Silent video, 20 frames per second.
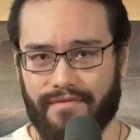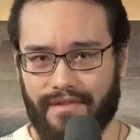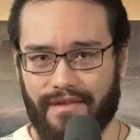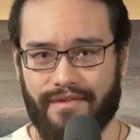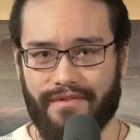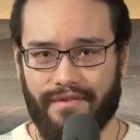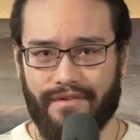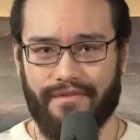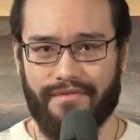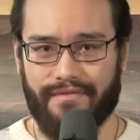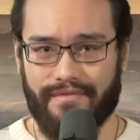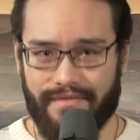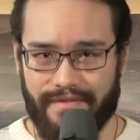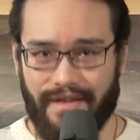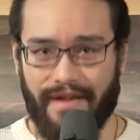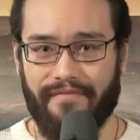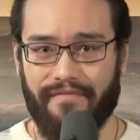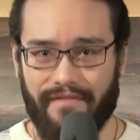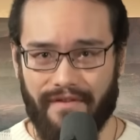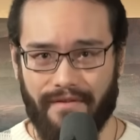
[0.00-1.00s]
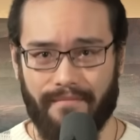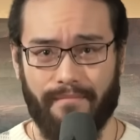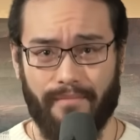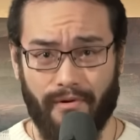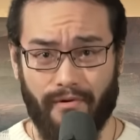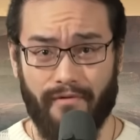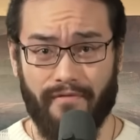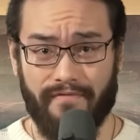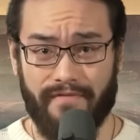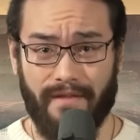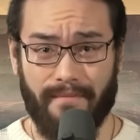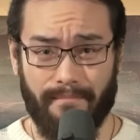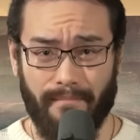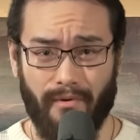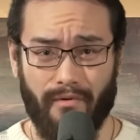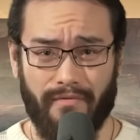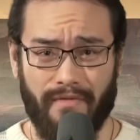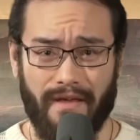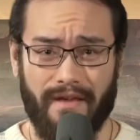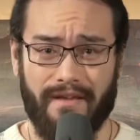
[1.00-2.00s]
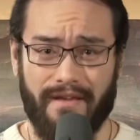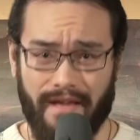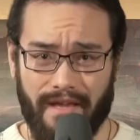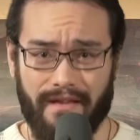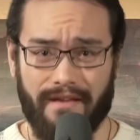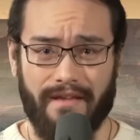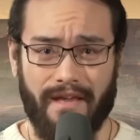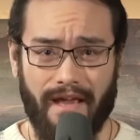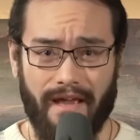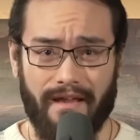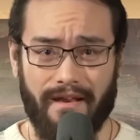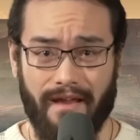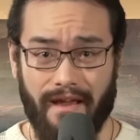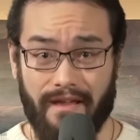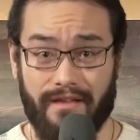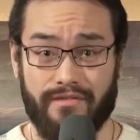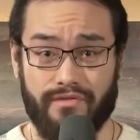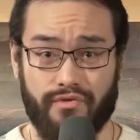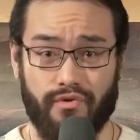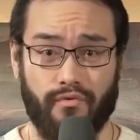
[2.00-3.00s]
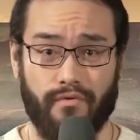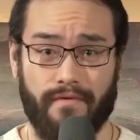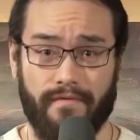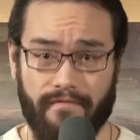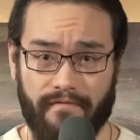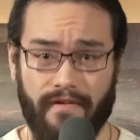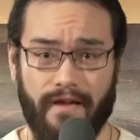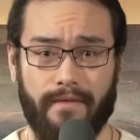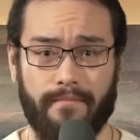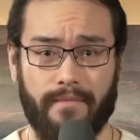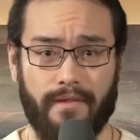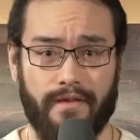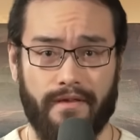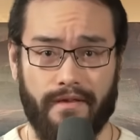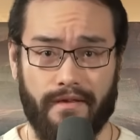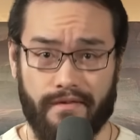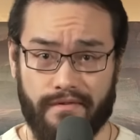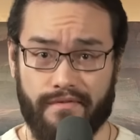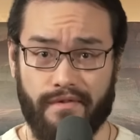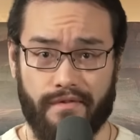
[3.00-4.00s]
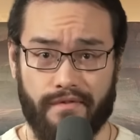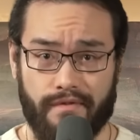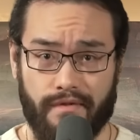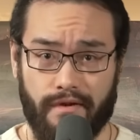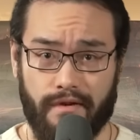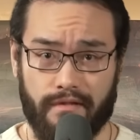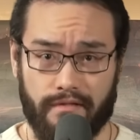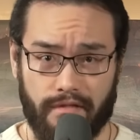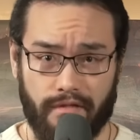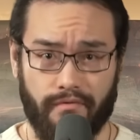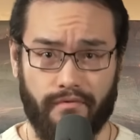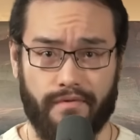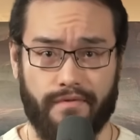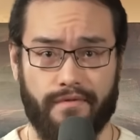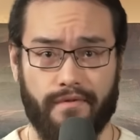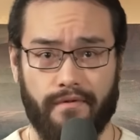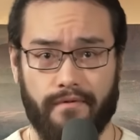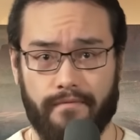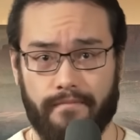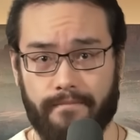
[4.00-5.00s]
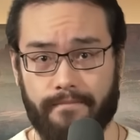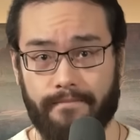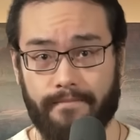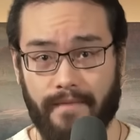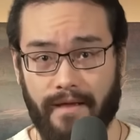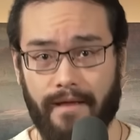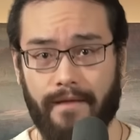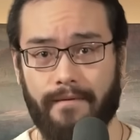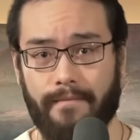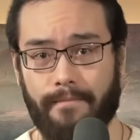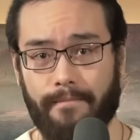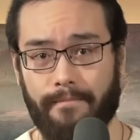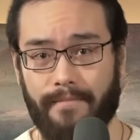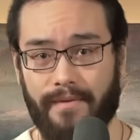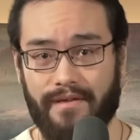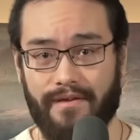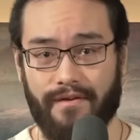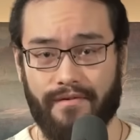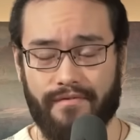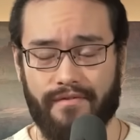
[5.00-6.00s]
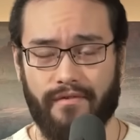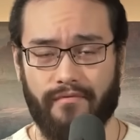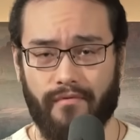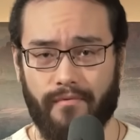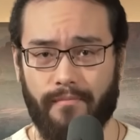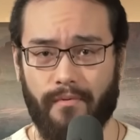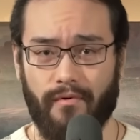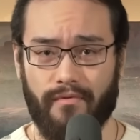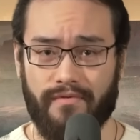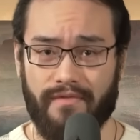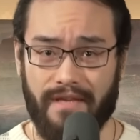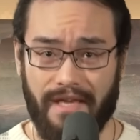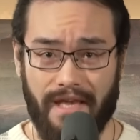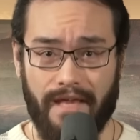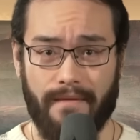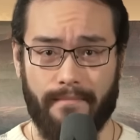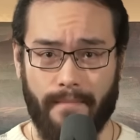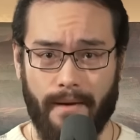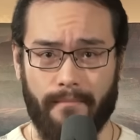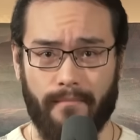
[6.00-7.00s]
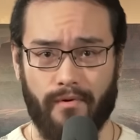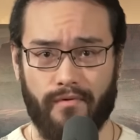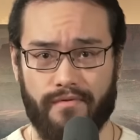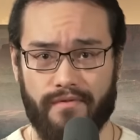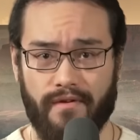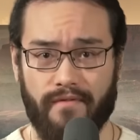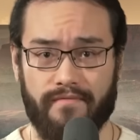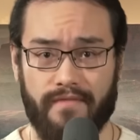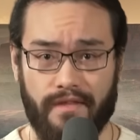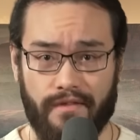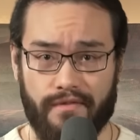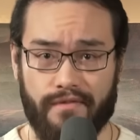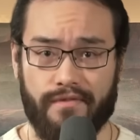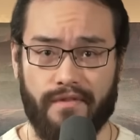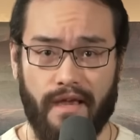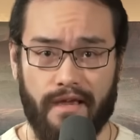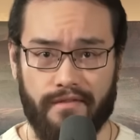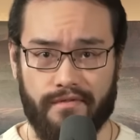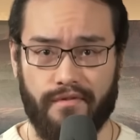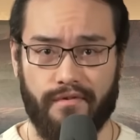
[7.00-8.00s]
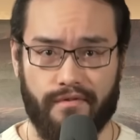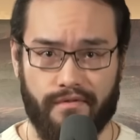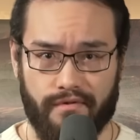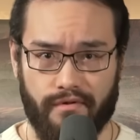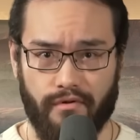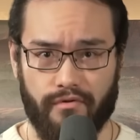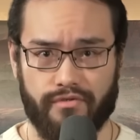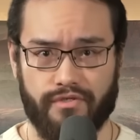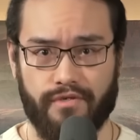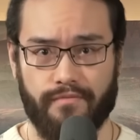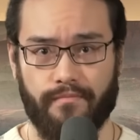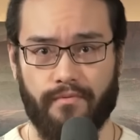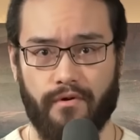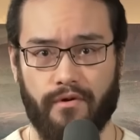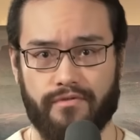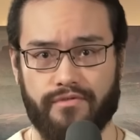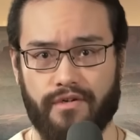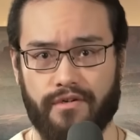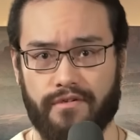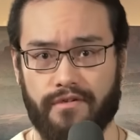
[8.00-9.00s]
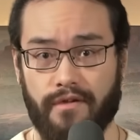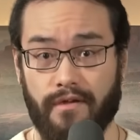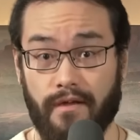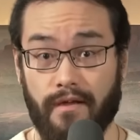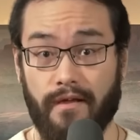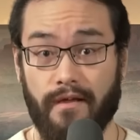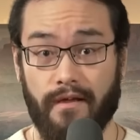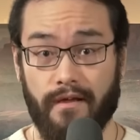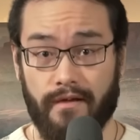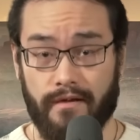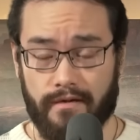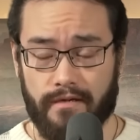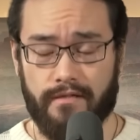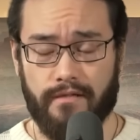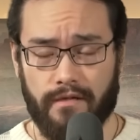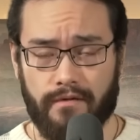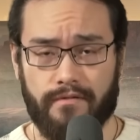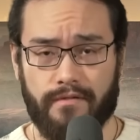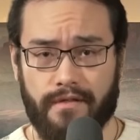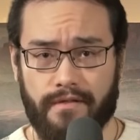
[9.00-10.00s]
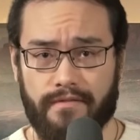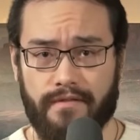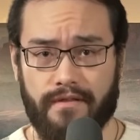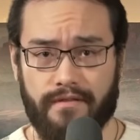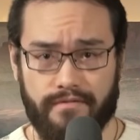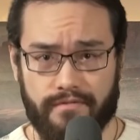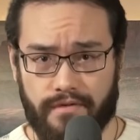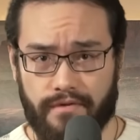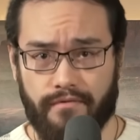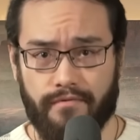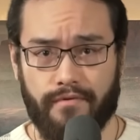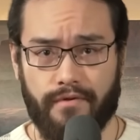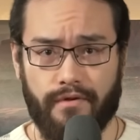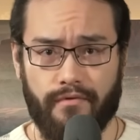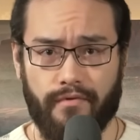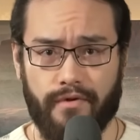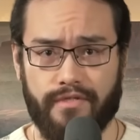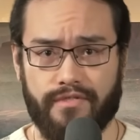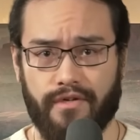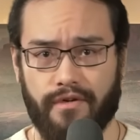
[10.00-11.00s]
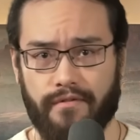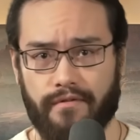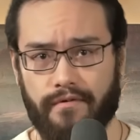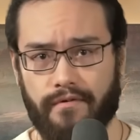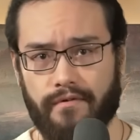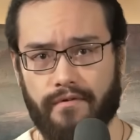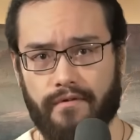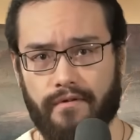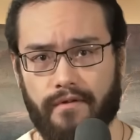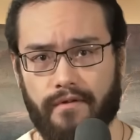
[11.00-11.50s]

this is definite proof that both a Kincaid and Jordan family existed in Lewiston, and because they were both key members of the Stites Excursion Project, clearly the 2 knew each other.